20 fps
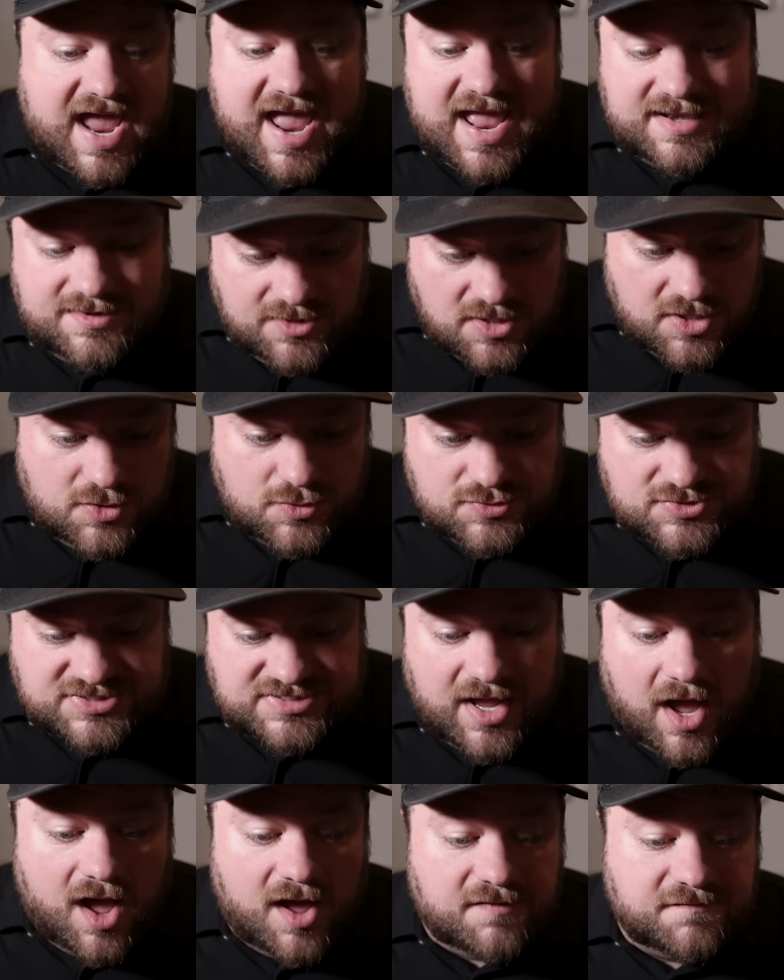add new
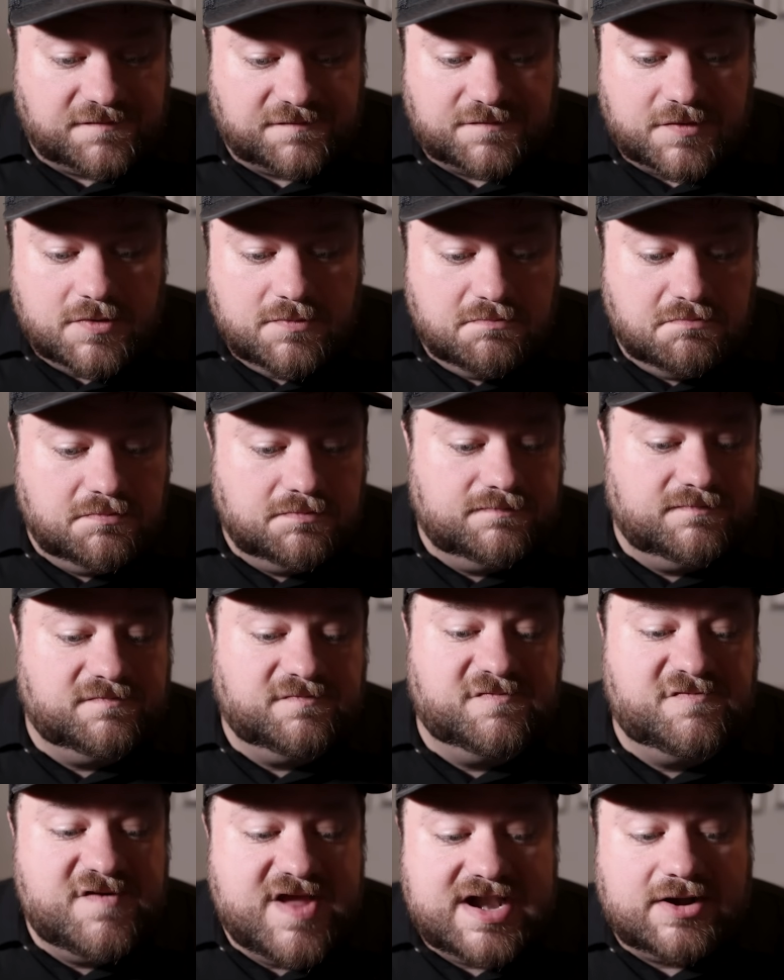stuff
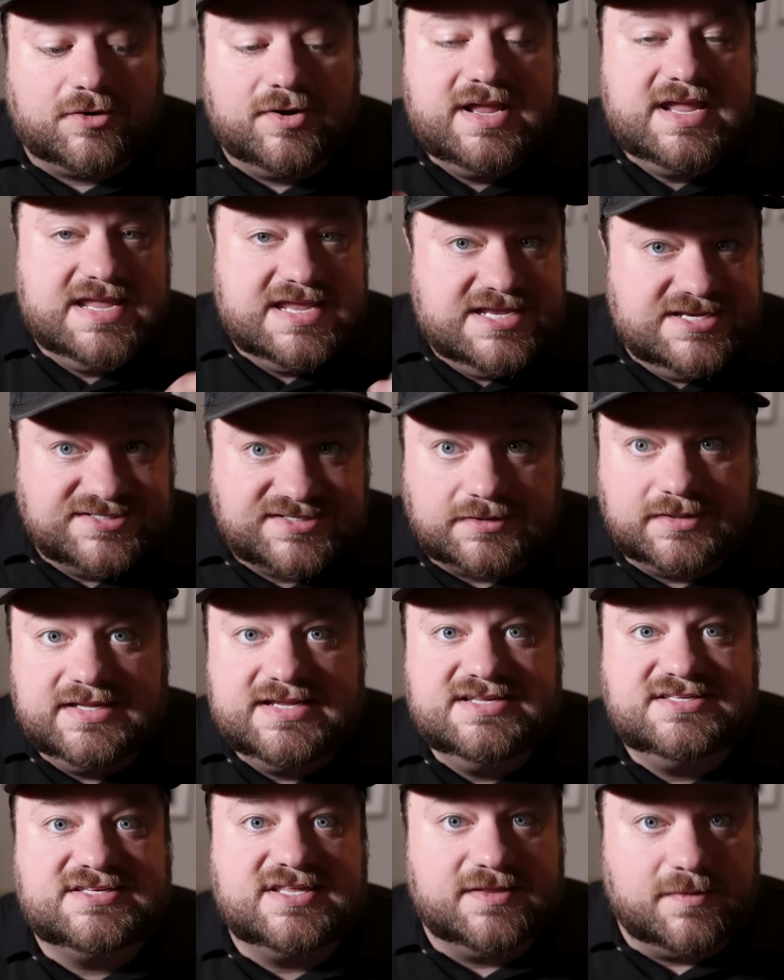very
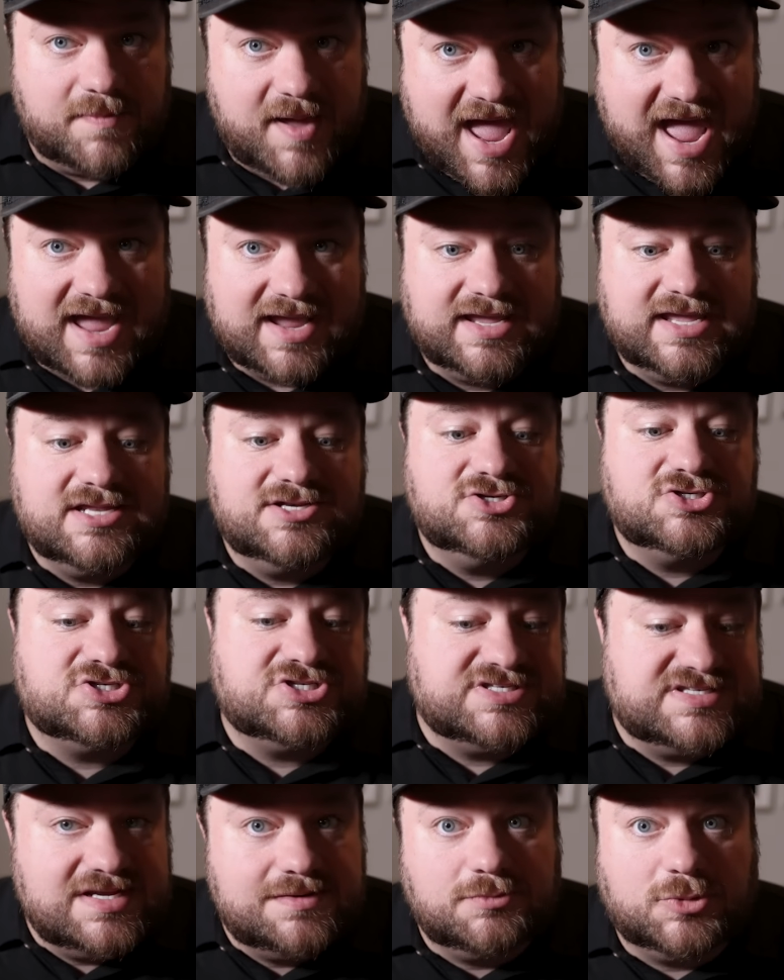easily to the package,
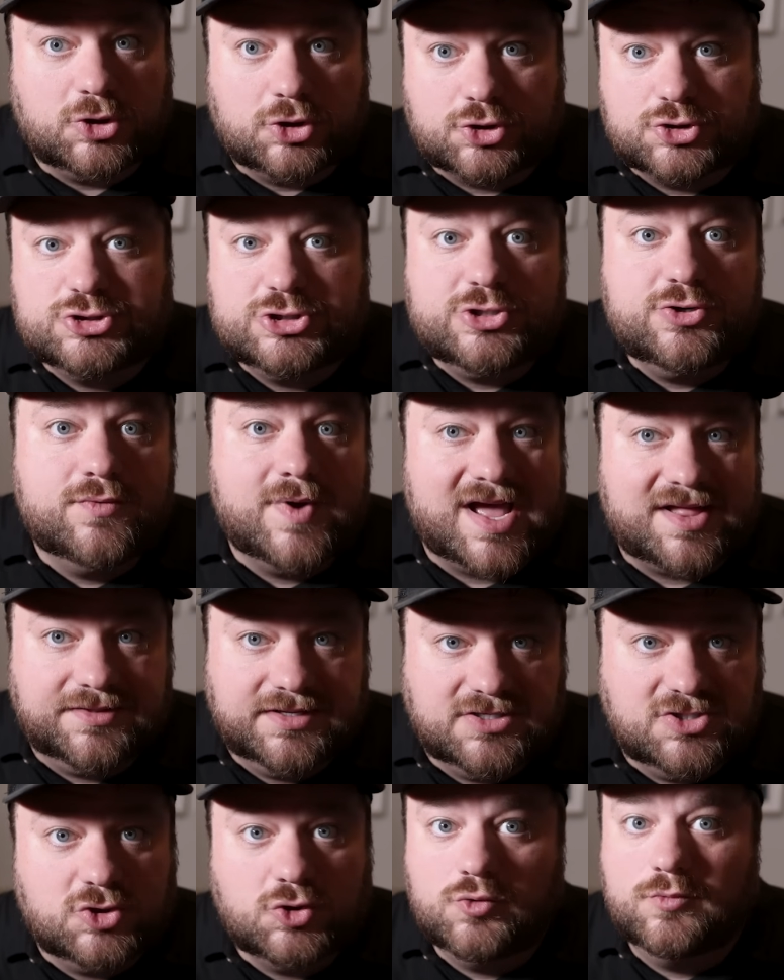similar to how
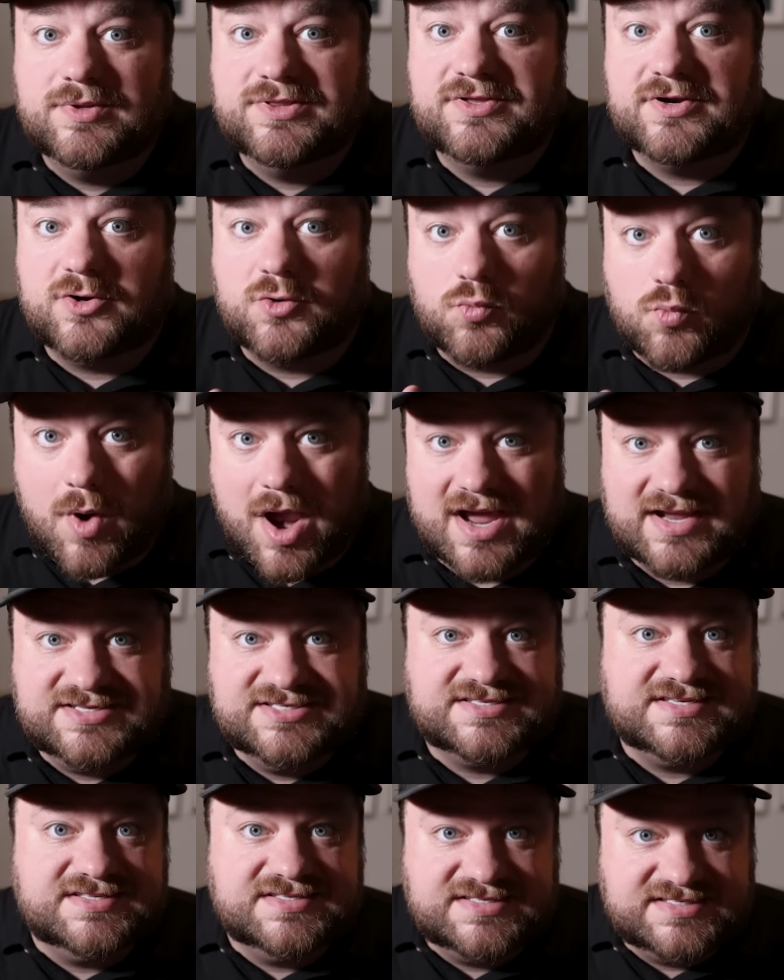they do with their
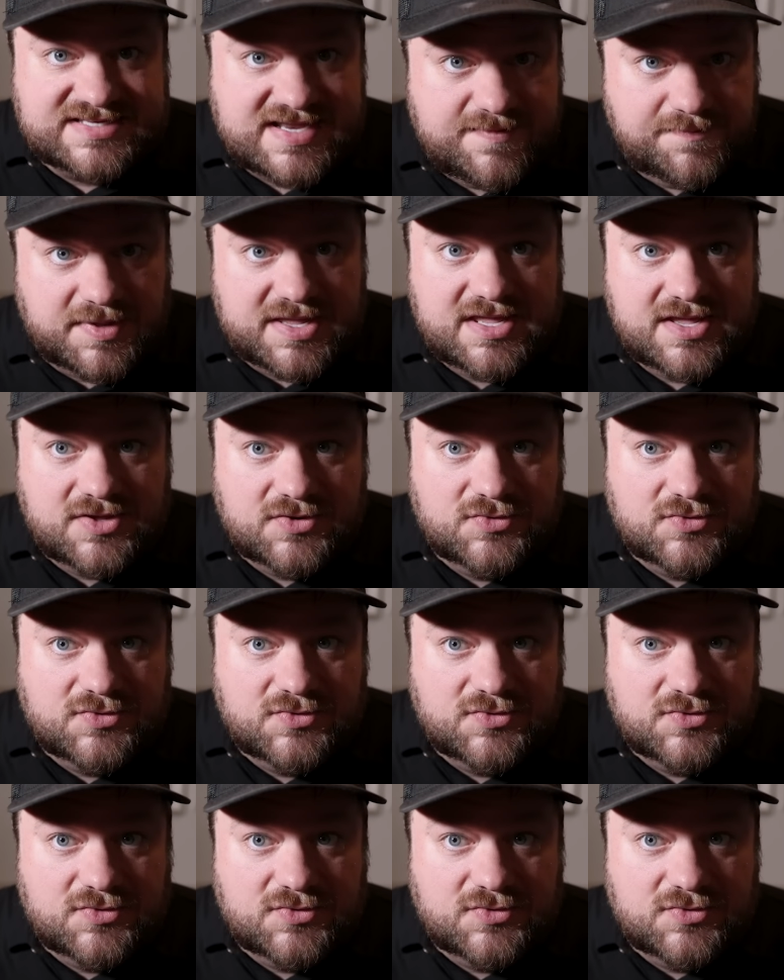Ryzen C P